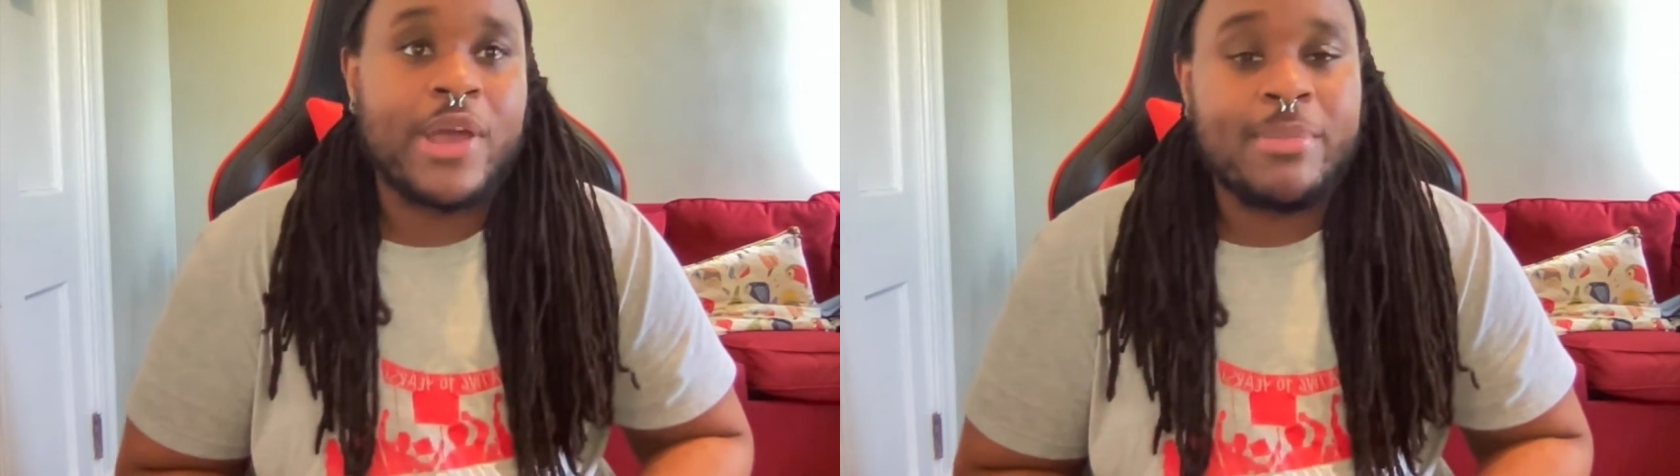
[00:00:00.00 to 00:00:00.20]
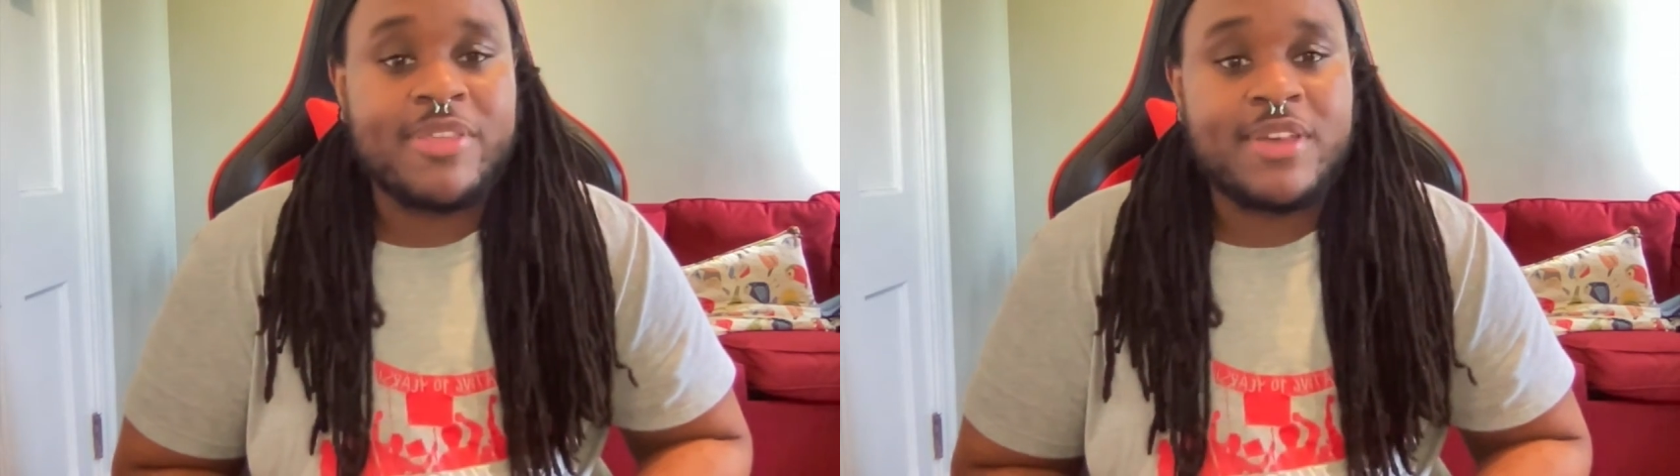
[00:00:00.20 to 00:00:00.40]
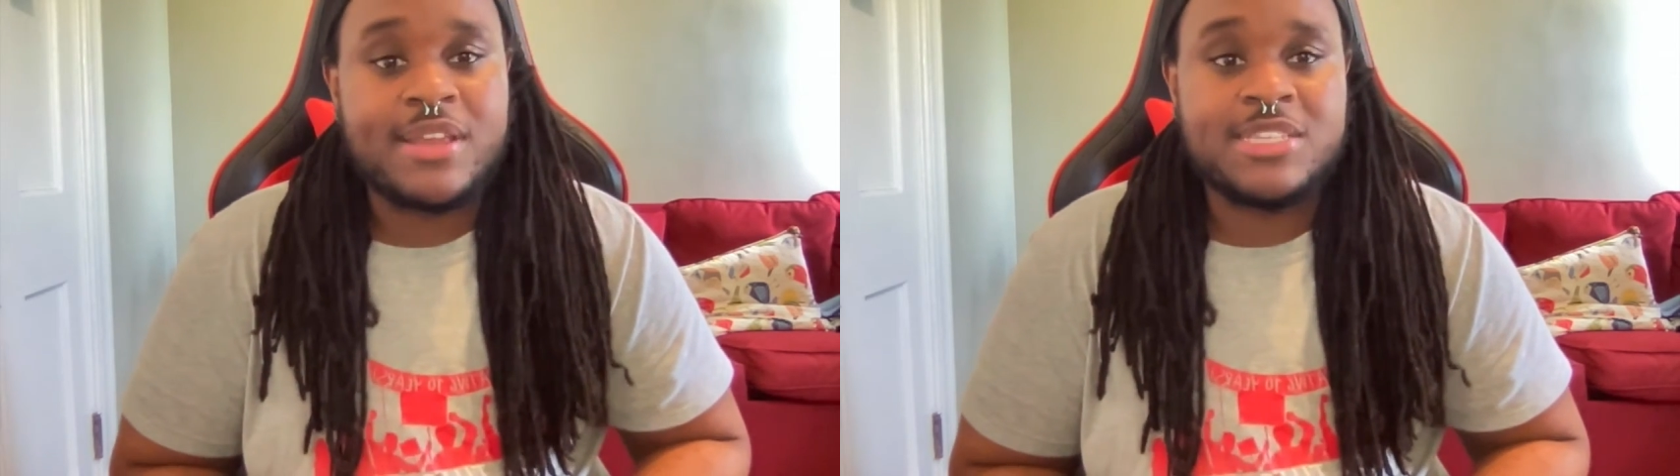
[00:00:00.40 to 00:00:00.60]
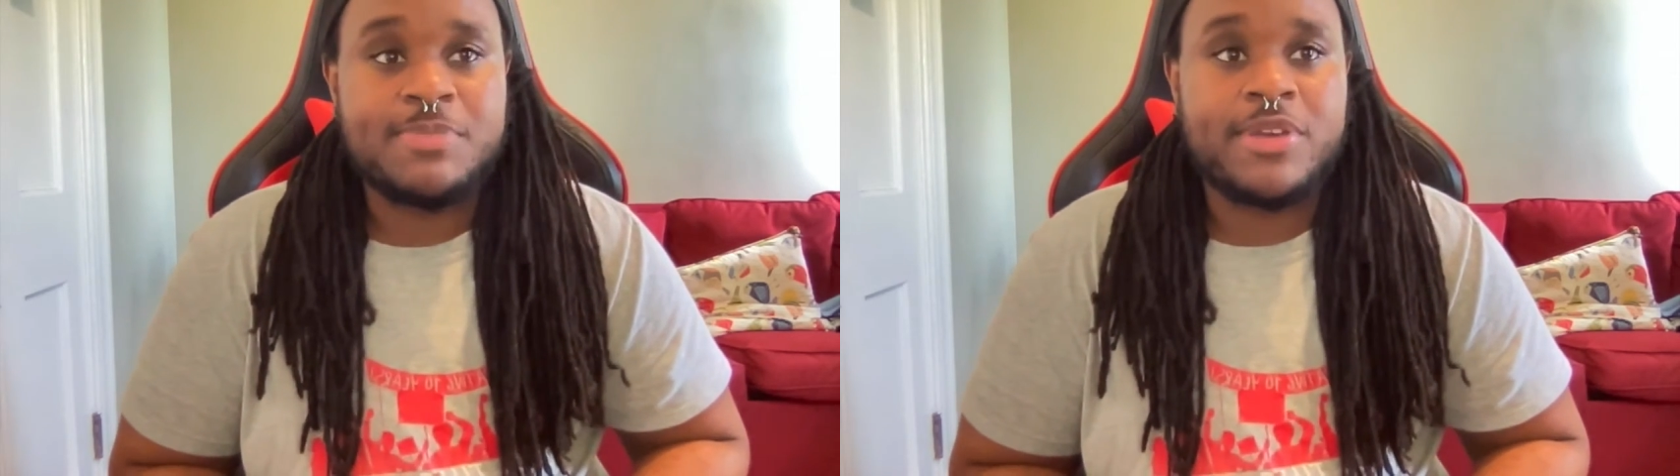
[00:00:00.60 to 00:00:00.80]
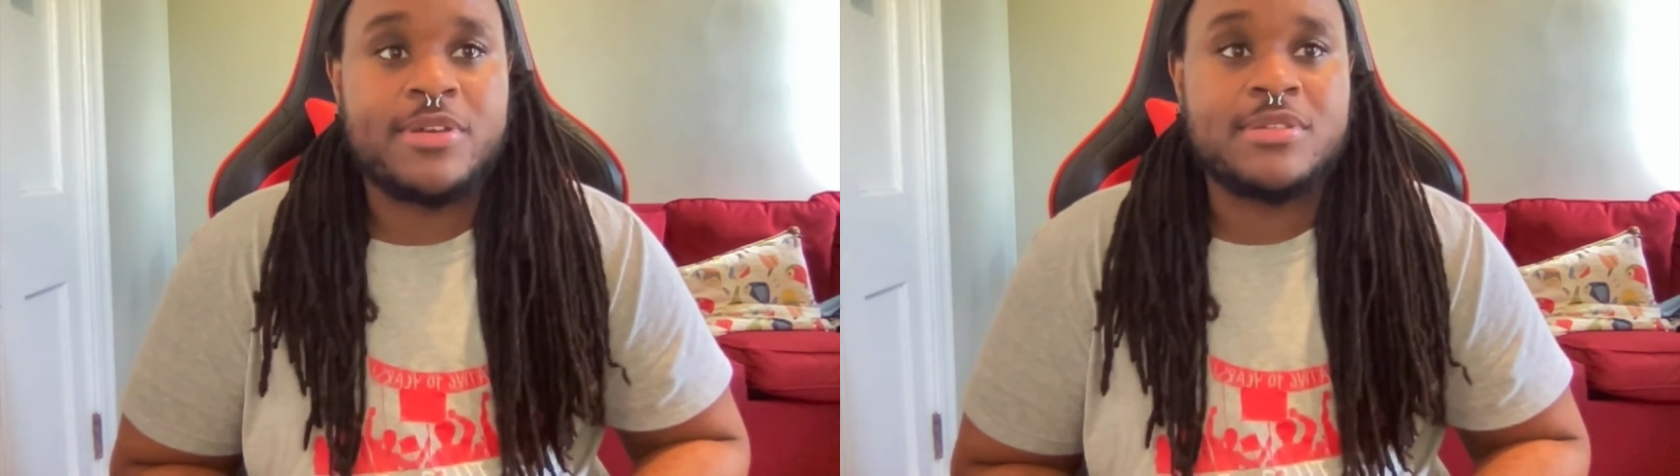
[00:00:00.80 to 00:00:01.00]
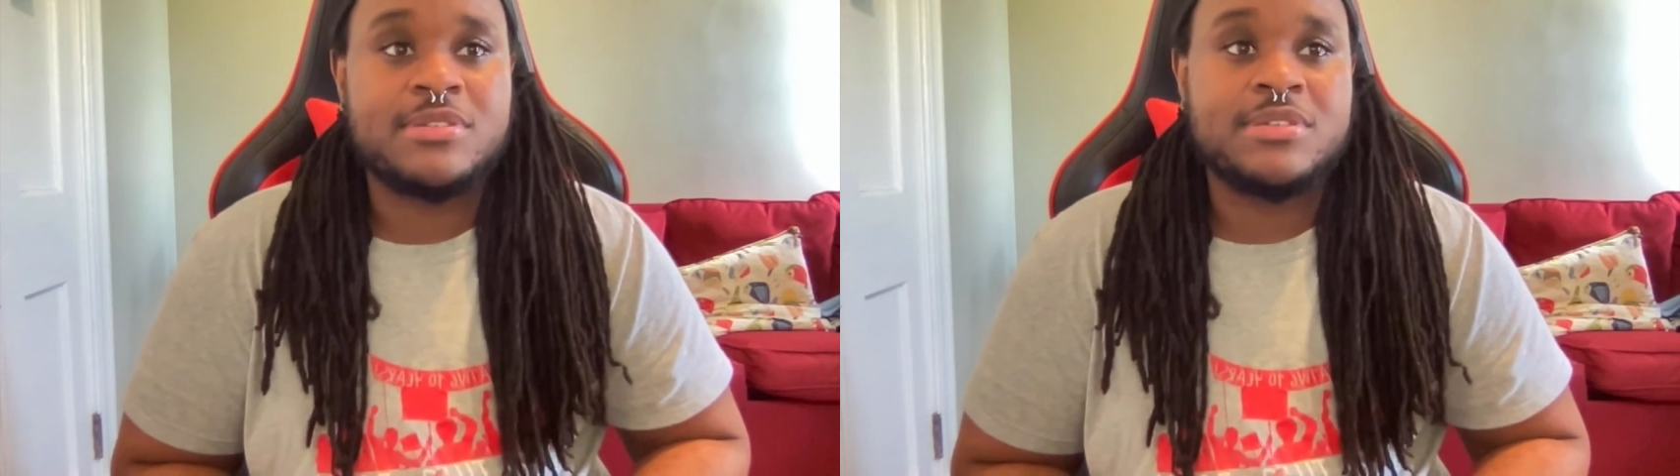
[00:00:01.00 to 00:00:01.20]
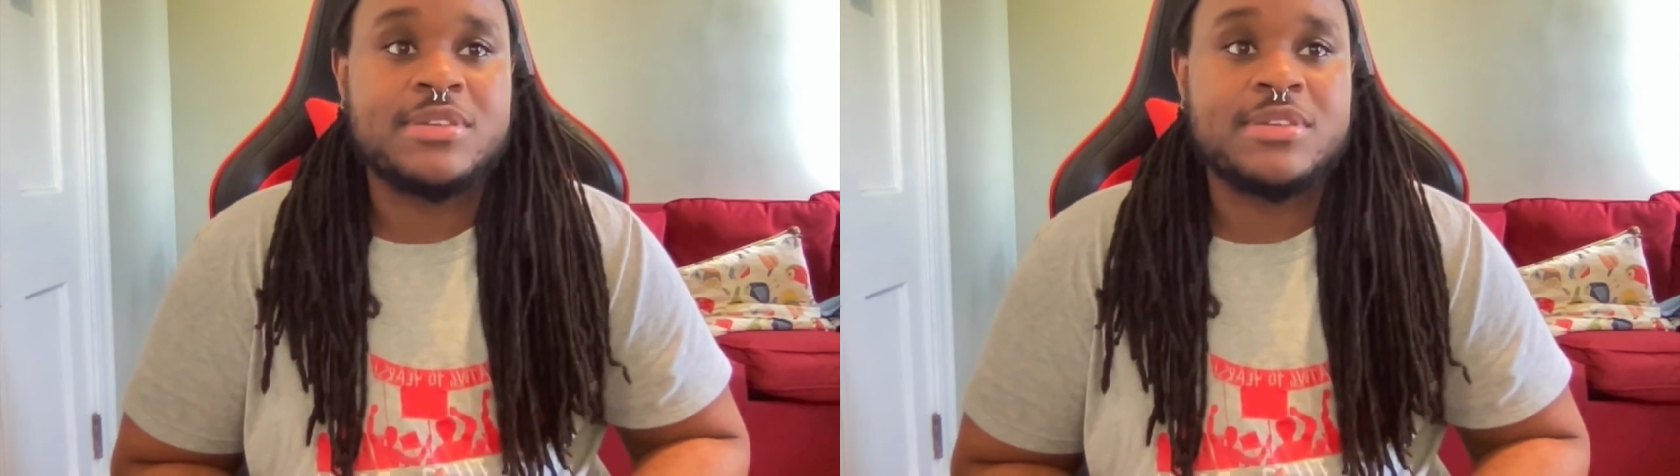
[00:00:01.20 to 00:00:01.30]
about that experience.